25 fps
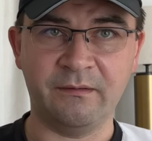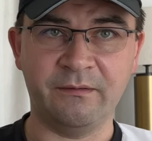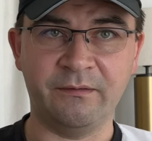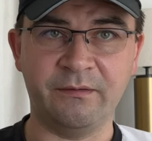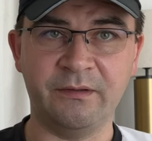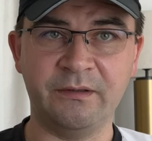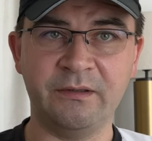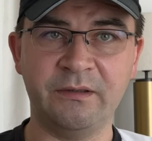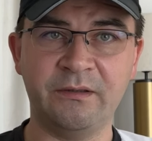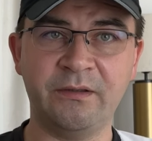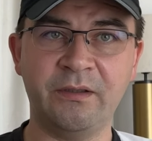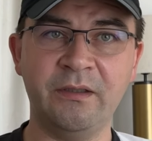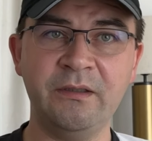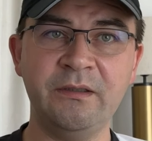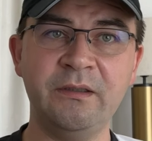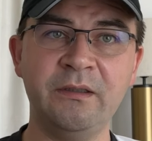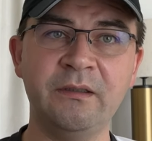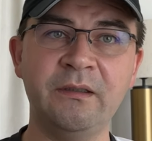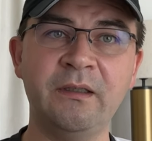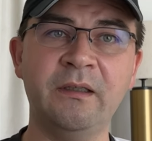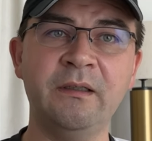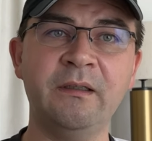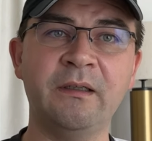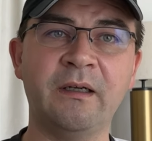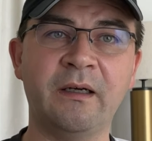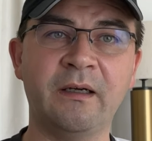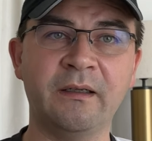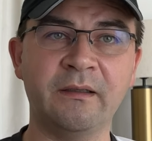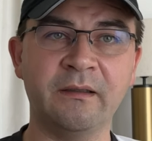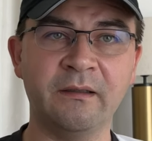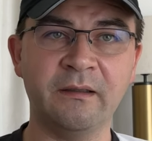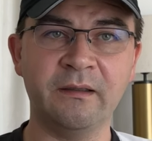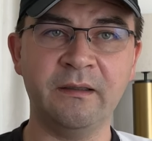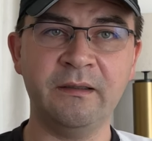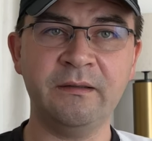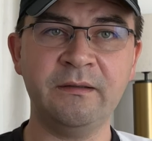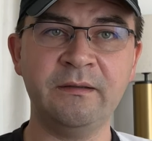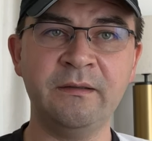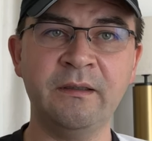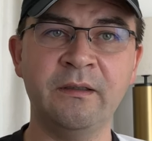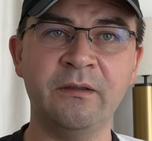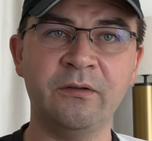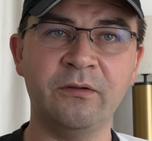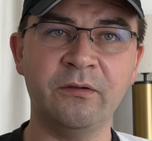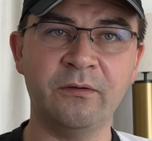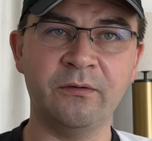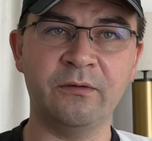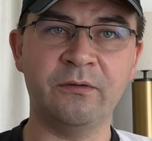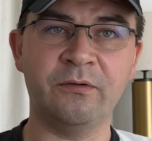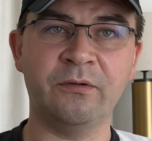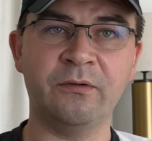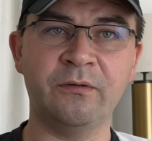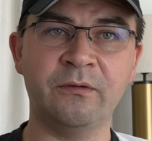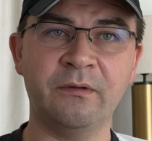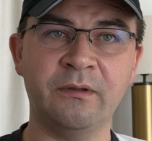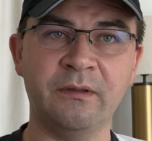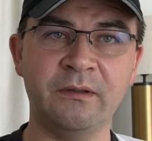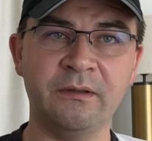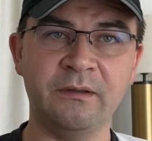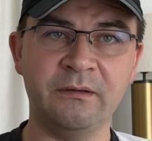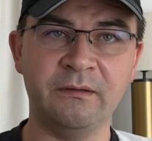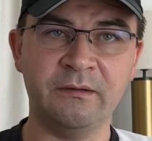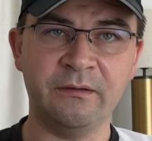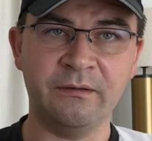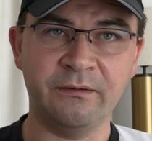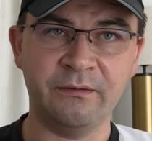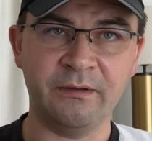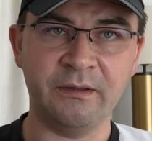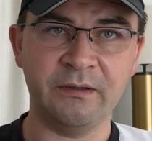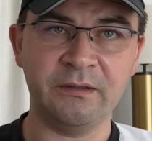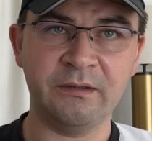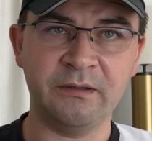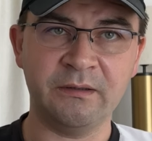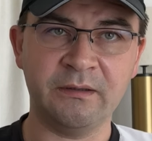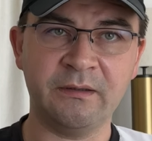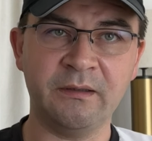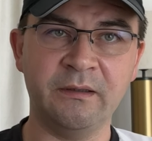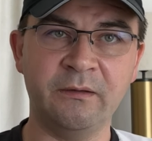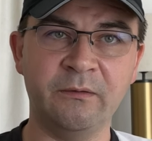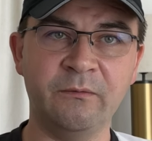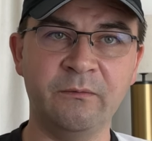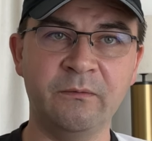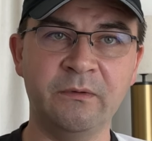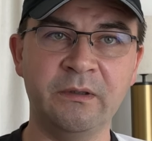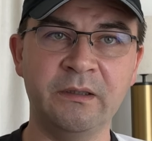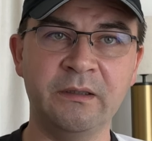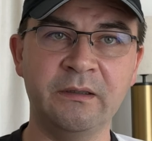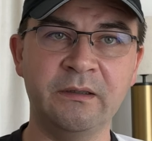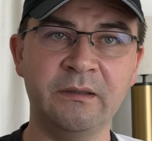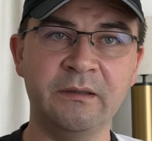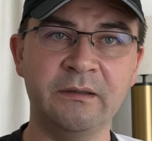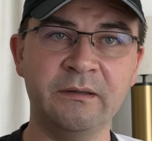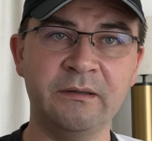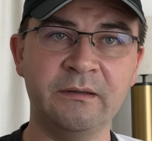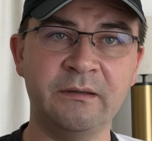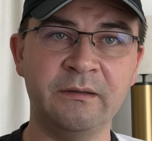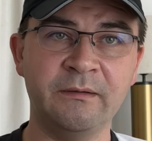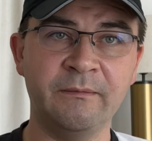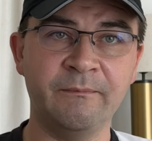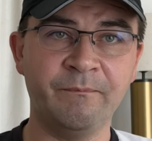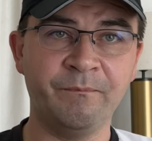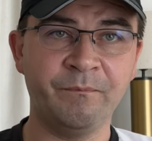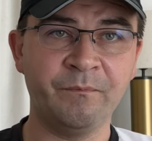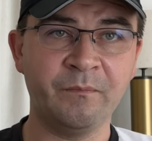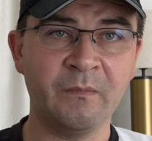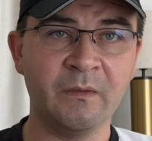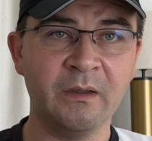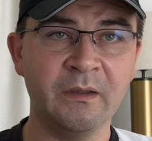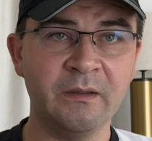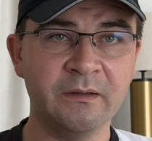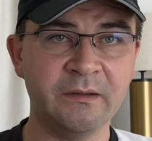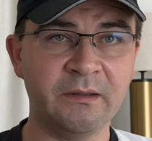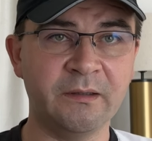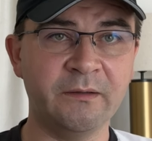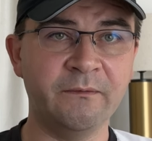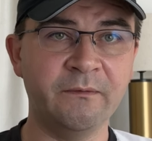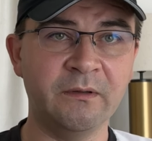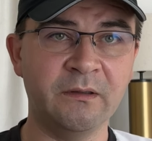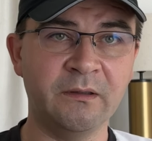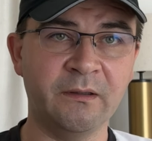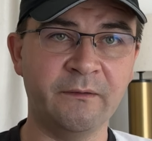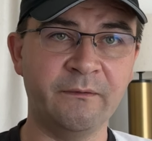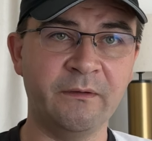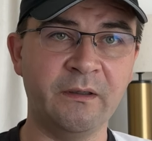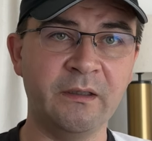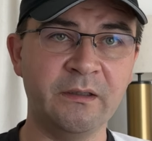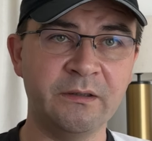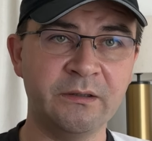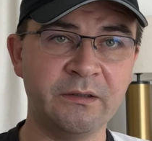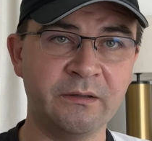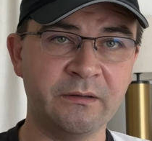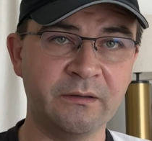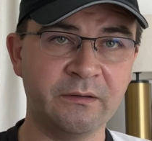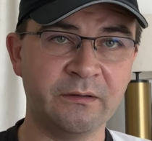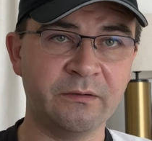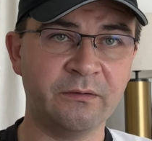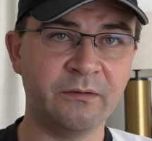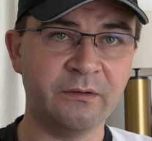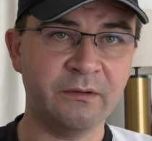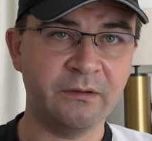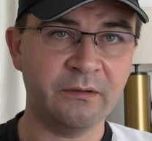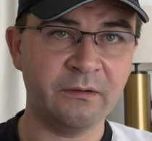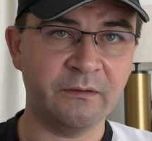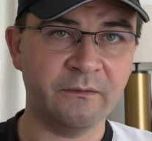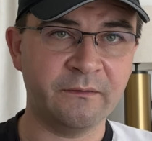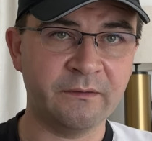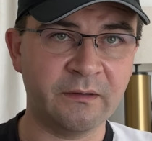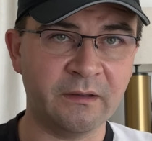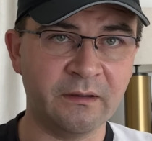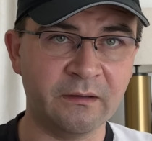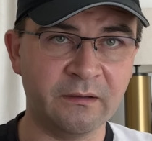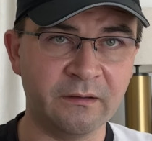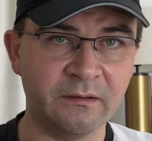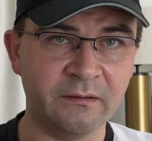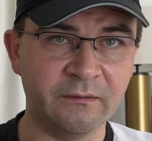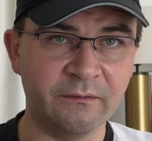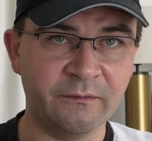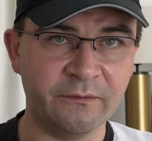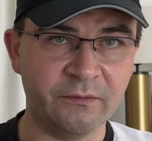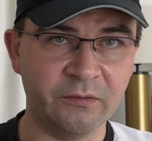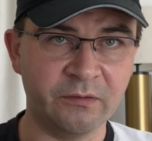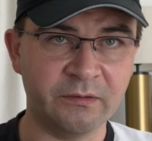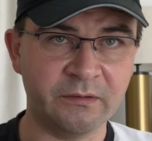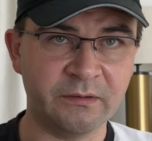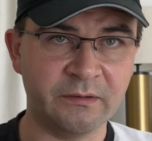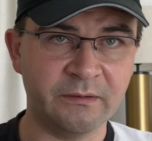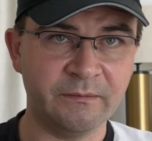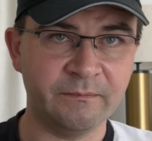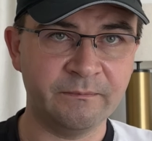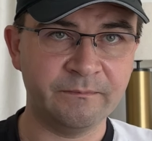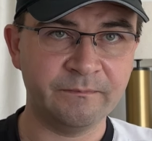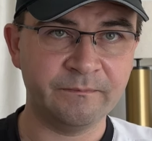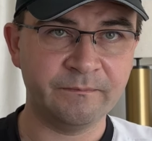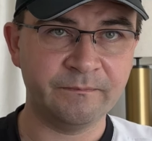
registration done unless your drone is registered with Civil Aviation Authority of Thailand first.